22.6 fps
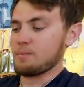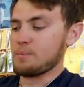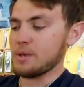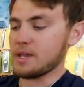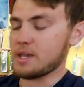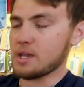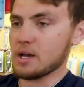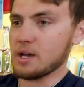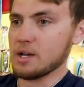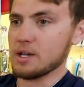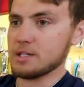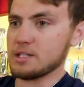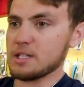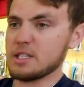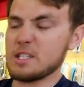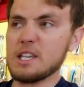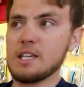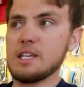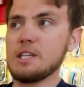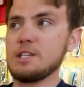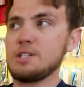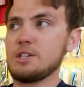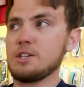because it's
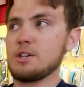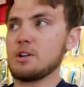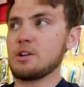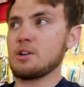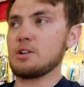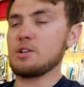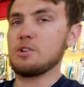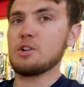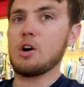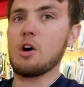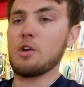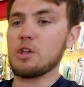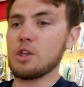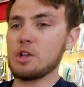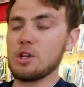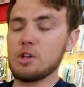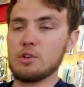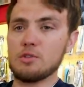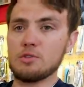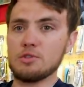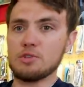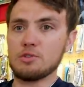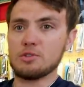easier. All you
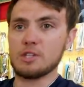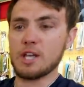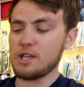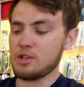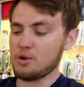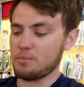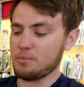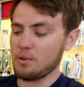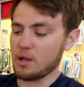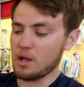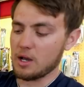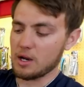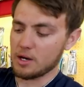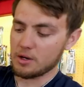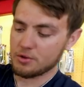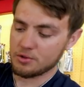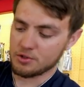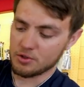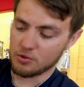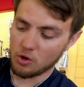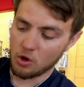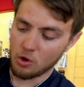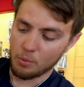do is you take your
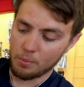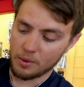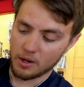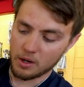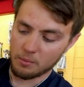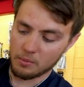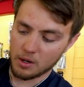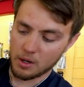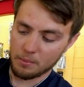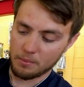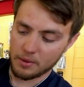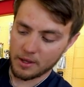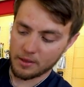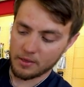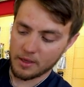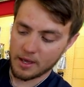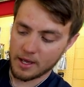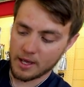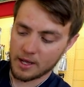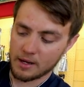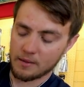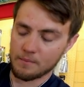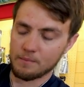pliers, you open them up like
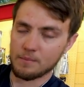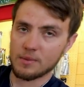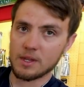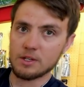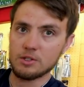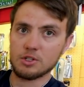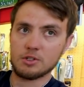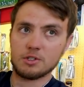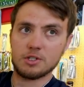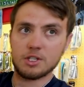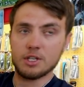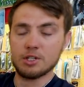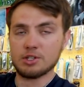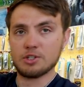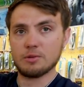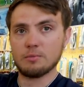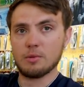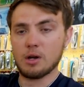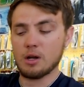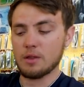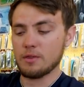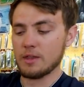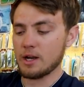that, and just cinch
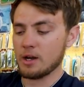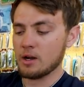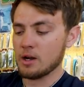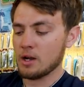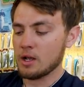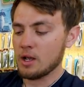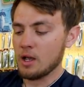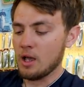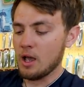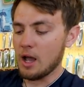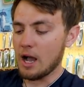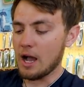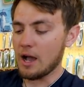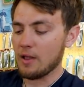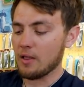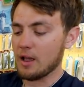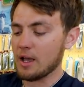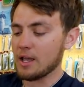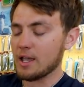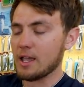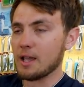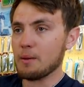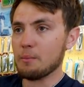them on there. I
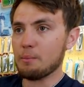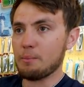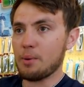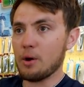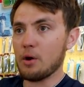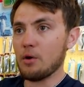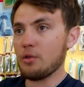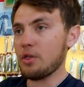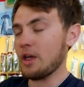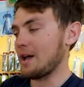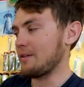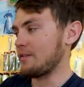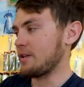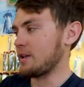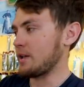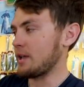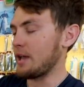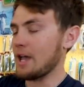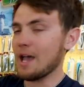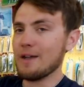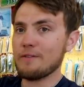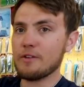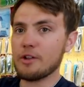like both
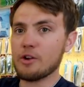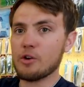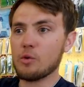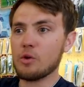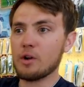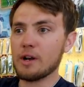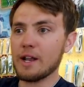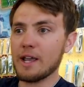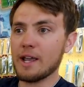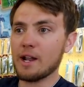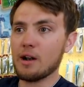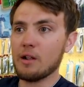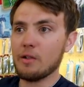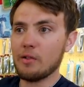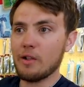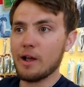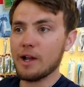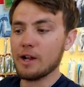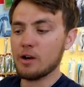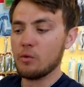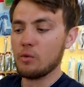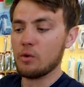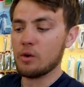having a heavier one and a
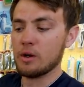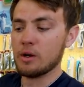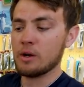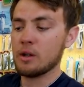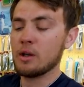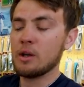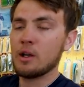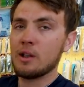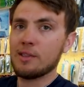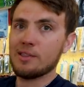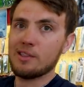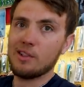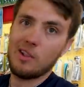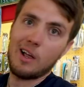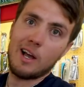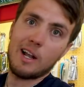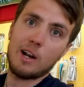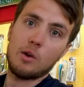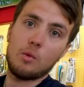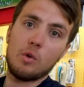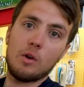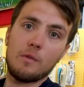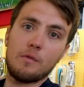lighter one. The
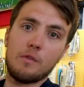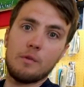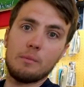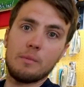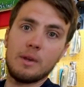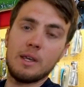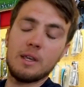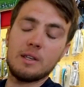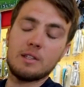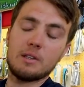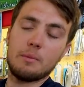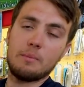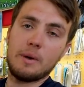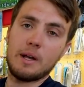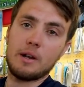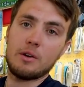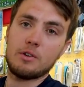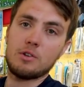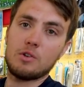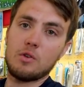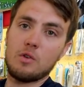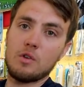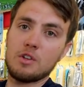lighter one for me is a
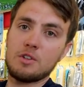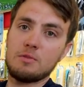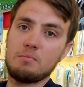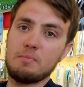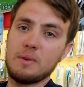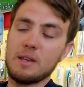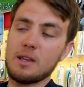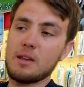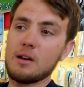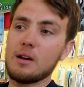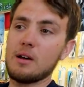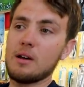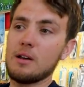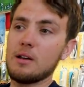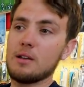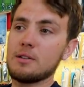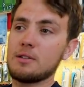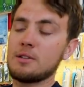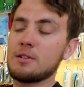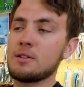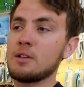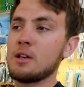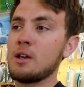better choice
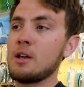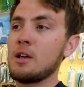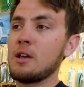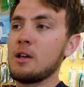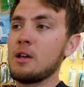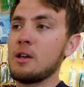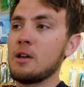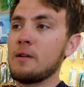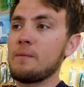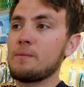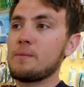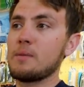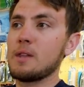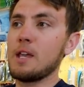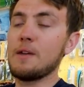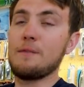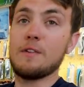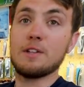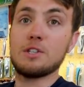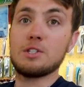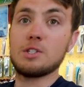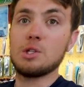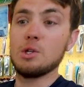because
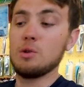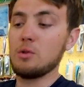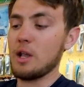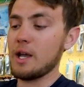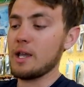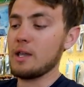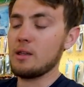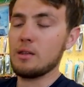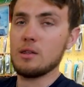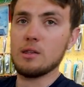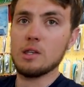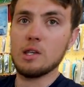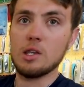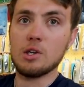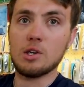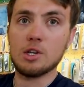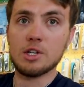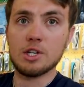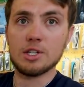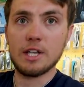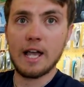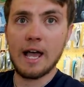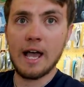if it's too light, you
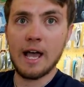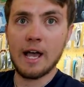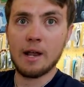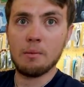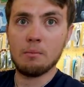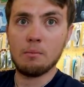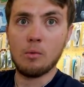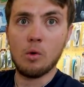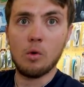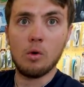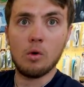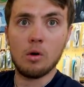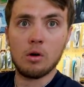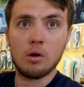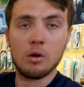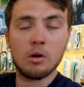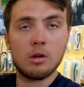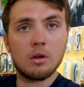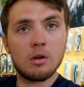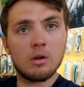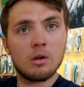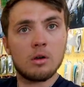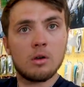can just add more